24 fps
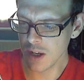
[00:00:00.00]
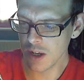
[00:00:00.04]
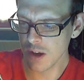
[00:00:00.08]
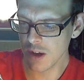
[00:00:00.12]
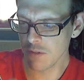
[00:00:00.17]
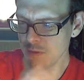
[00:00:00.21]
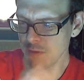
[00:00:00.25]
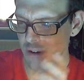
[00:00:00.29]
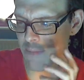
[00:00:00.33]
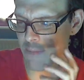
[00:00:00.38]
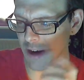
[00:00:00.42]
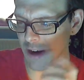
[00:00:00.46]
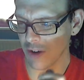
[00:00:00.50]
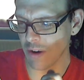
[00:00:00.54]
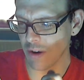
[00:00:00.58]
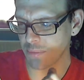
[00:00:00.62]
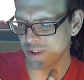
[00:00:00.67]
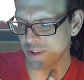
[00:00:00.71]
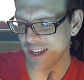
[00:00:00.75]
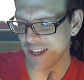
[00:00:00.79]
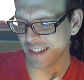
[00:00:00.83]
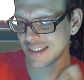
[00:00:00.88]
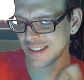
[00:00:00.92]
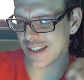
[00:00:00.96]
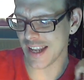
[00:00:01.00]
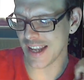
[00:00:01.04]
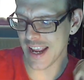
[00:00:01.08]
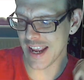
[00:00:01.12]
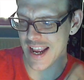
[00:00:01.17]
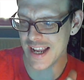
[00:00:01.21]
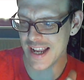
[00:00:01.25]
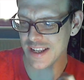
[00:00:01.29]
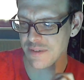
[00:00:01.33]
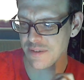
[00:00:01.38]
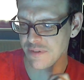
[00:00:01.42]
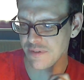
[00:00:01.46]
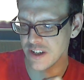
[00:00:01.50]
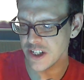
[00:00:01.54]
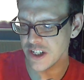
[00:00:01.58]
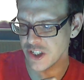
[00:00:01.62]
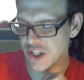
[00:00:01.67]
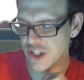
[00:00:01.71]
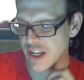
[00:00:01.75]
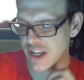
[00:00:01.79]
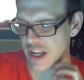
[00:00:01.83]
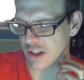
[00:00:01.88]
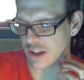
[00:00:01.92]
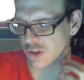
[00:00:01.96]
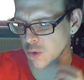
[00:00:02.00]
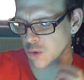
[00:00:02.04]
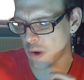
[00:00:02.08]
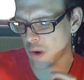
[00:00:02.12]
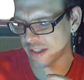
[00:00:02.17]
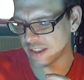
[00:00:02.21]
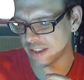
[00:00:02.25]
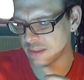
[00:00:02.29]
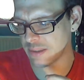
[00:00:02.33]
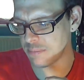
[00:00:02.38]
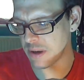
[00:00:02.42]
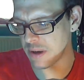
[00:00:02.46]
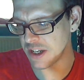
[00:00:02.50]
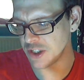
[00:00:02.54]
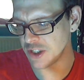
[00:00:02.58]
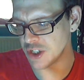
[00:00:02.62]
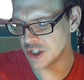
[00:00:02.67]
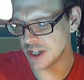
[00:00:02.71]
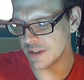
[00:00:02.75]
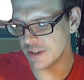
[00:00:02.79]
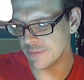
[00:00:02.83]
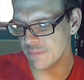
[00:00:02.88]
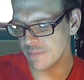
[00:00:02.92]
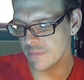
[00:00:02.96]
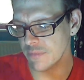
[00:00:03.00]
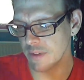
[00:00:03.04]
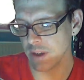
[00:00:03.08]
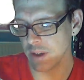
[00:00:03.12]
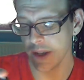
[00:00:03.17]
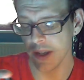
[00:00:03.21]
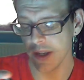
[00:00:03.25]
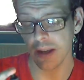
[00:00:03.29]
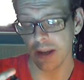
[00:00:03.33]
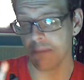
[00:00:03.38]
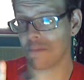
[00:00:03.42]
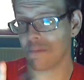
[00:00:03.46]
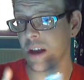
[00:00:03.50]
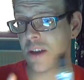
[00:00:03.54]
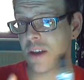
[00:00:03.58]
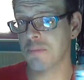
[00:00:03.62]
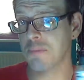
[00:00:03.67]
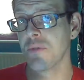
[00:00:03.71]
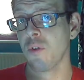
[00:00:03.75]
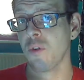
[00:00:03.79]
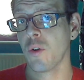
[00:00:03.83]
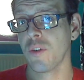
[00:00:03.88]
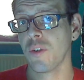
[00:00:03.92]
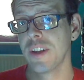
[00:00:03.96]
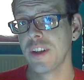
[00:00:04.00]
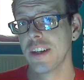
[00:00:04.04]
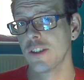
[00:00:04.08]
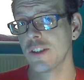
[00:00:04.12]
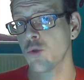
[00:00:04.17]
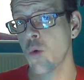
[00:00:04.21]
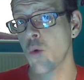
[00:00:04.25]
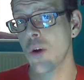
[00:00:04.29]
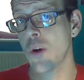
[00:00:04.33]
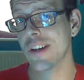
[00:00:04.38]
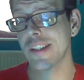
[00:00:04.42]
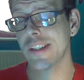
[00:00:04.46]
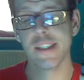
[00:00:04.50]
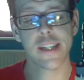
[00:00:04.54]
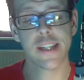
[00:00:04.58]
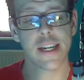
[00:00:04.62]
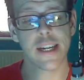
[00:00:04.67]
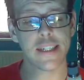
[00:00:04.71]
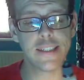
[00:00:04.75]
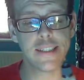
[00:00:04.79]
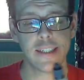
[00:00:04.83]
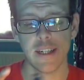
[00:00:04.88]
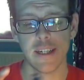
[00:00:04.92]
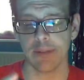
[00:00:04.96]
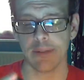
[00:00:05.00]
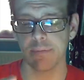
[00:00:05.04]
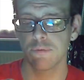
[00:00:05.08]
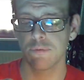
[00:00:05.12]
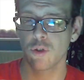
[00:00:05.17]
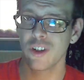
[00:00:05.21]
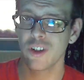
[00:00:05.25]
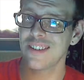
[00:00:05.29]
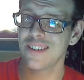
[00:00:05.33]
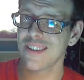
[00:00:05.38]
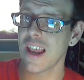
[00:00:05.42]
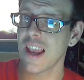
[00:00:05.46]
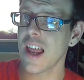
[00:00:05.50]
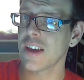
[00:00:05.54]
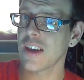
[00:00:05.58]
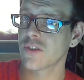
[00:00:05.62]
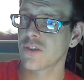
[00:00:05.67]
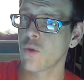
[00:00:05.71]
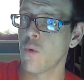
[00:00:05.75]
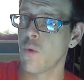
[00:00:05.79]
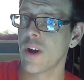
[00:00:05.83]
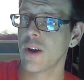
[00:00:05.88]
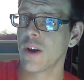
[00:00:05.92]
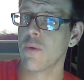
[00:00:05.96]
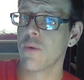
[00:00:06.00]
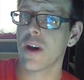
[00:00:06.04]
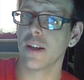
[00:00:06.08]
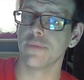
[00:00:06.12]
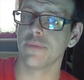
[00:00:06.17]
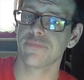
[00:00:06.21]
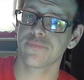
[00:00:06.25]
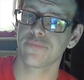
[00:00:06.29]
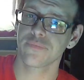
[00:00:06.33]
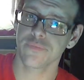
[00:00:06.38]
3 milligrams of nicotine, 80 Fiji, 20 PG. Best before date, 2019. So these will last quite a while.